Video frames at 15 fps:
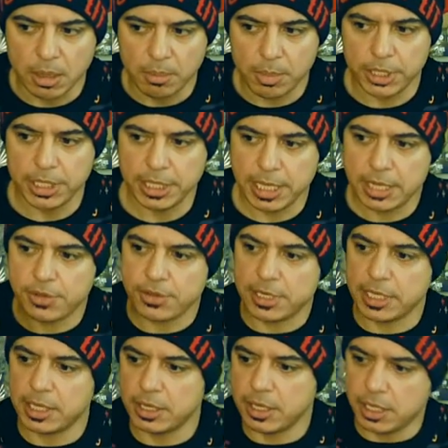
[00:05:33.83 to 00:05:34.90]
but he gets
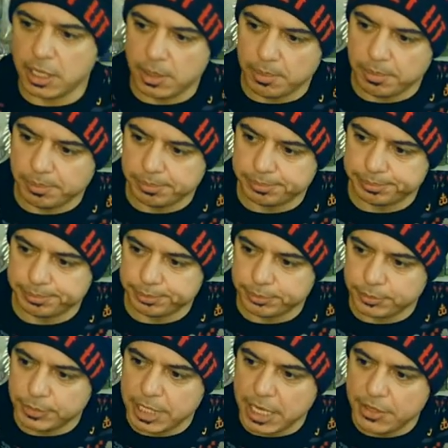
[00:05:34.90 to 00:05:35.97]
like a
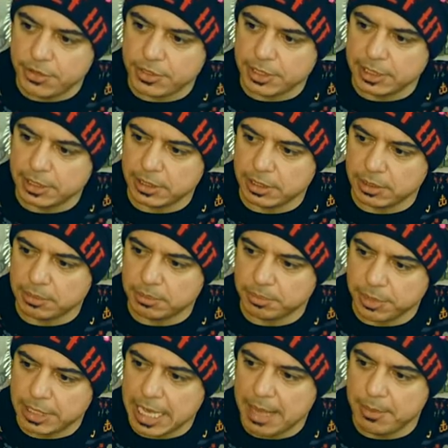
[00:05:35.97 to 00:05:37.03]
nice little
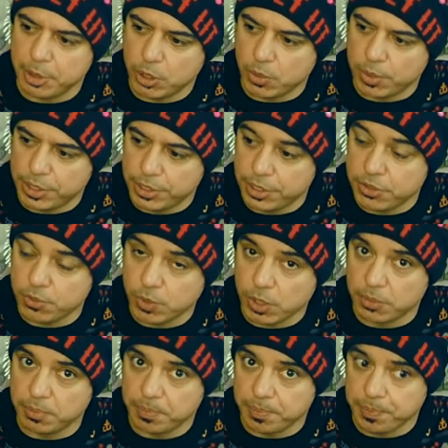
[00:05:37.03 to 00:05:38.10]
cameo in this
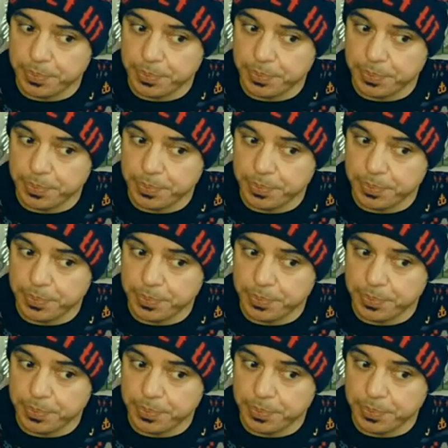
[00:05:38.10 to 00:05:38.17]
one,